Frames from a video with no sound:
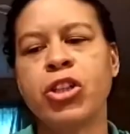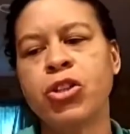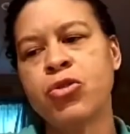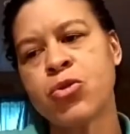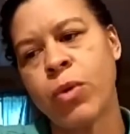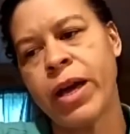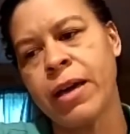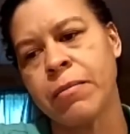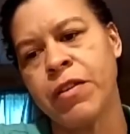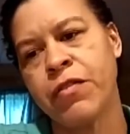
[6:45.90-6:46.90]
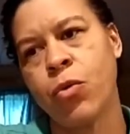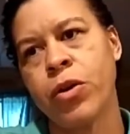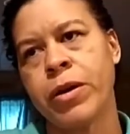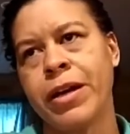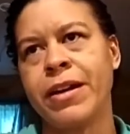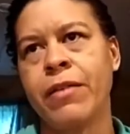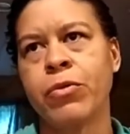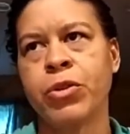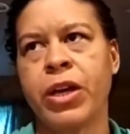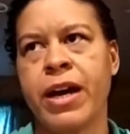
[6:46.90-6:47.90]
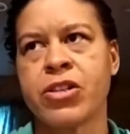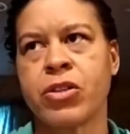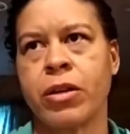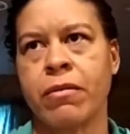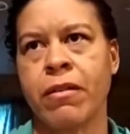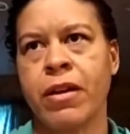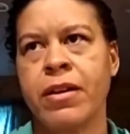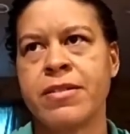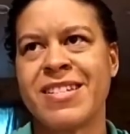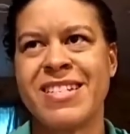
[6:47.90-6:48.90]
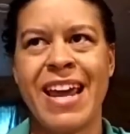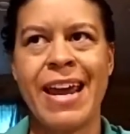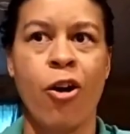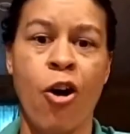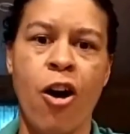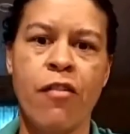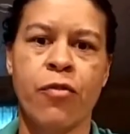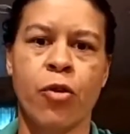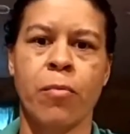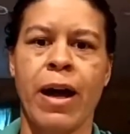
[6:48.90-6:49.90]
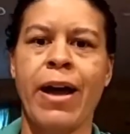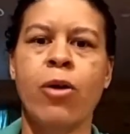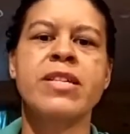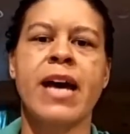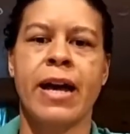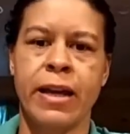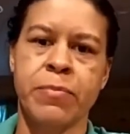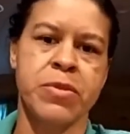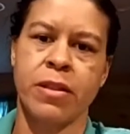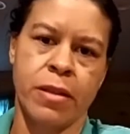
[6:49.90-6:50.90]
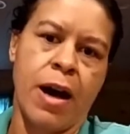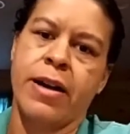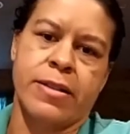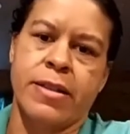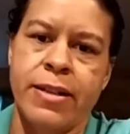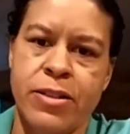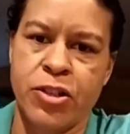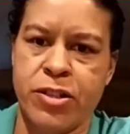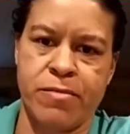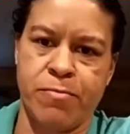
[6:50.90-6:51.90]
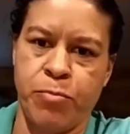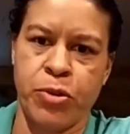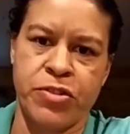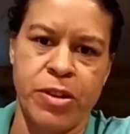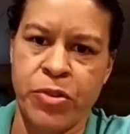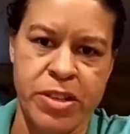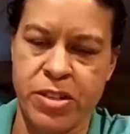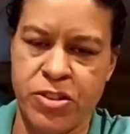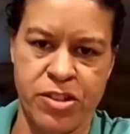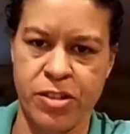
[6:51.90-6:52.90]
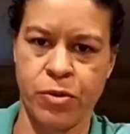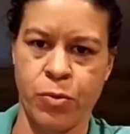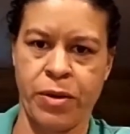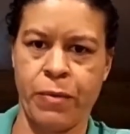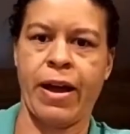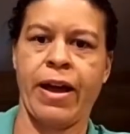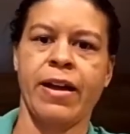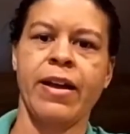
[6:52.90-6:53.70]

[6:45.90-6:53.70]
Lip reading: lose weight before. It never really actually stayed off. I always had that, just for some reason, just never went away.